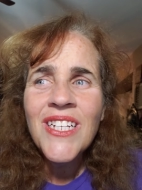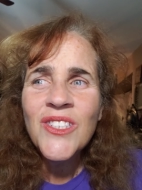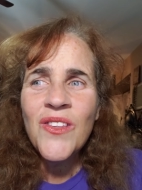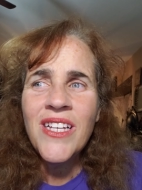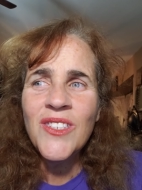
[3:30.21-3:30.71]

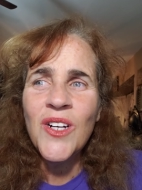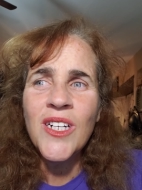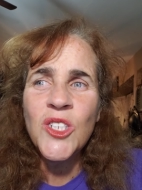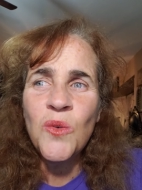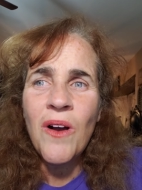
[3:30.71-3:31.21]
So these
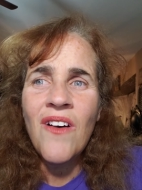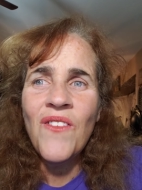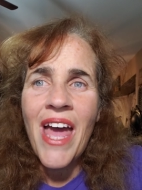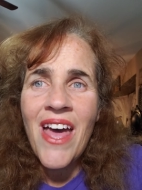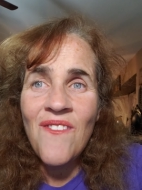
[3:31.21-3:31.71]
are 12
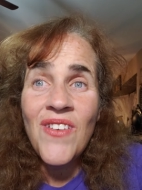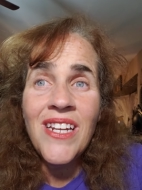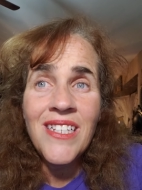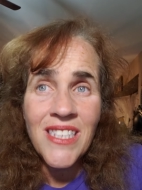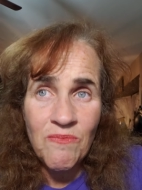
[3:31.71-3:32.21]

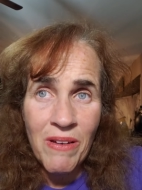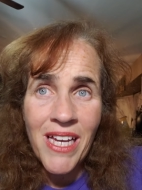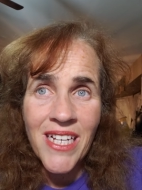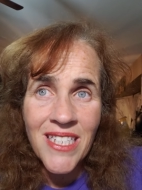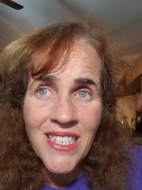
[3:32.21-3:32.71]
evidence
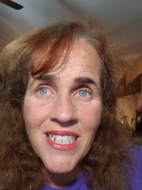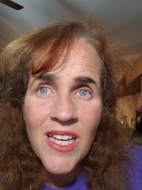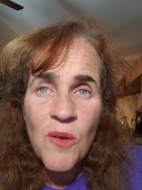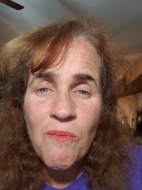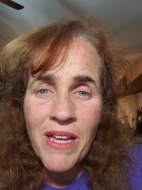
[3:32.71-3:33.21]
based
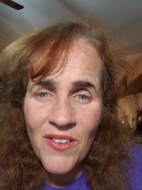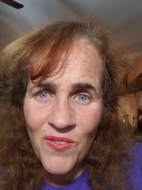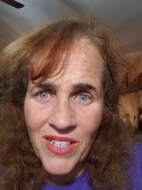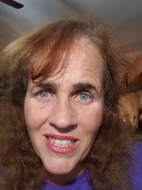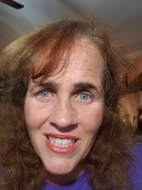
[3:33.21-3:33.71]

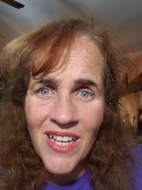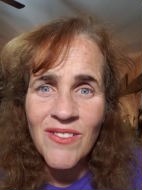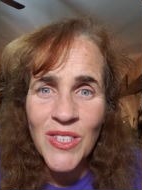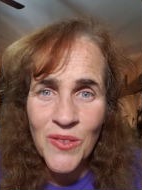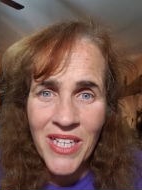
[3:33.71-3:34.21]
benefits of
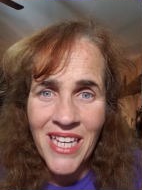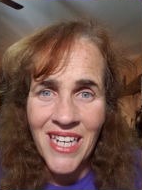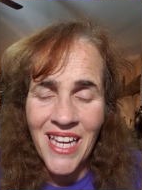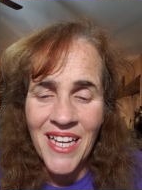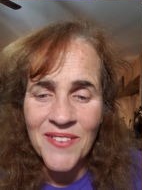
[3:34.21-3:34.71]

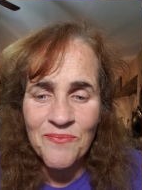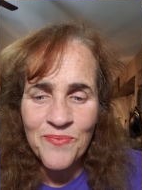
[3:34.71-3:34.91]
zucchini.